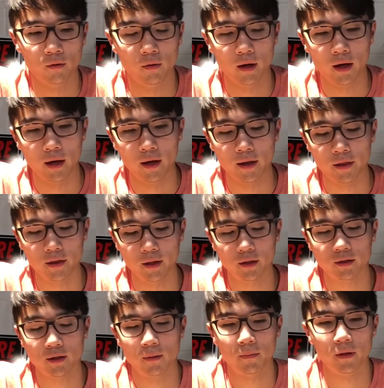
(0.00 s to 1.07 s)
I think
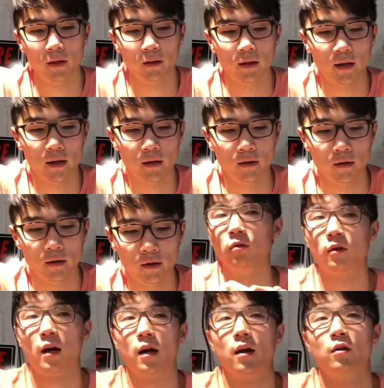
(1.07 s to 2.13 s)
something that you
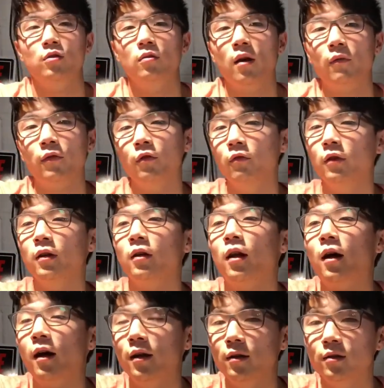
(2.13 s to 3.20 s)
kind of do have to
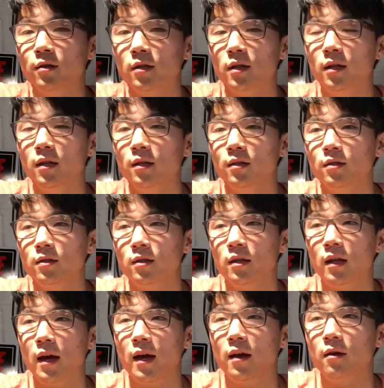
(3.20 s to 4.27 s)
realize is
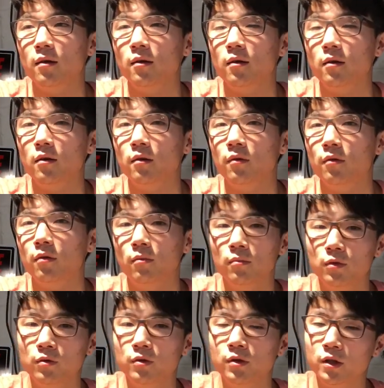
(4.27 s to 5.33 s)
that
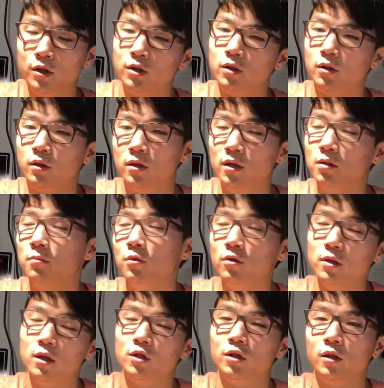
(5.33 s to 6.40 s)
these
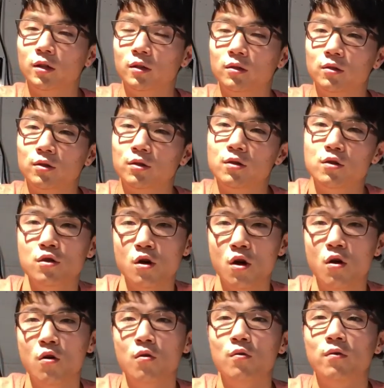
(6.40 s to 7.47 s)
musicians
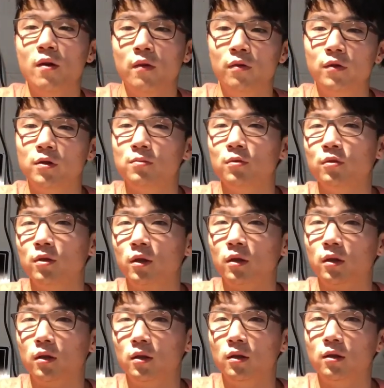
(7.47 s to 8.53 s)
know that this music
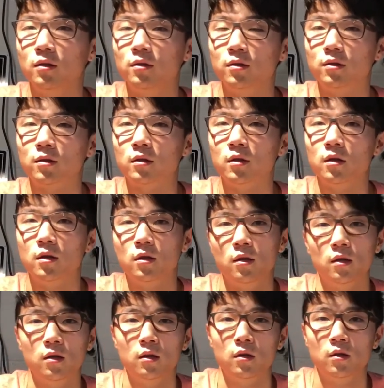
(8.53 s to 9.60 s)
is
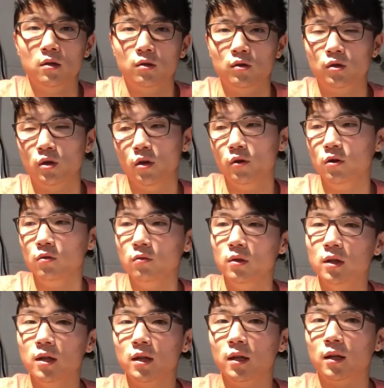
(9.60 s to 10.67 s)
so
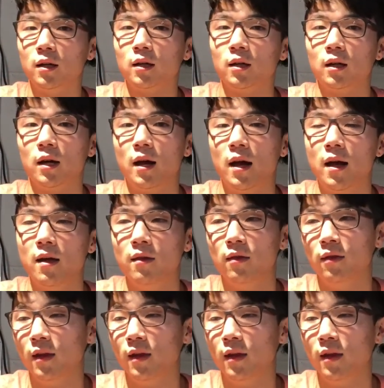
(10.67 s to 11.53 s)
unique, and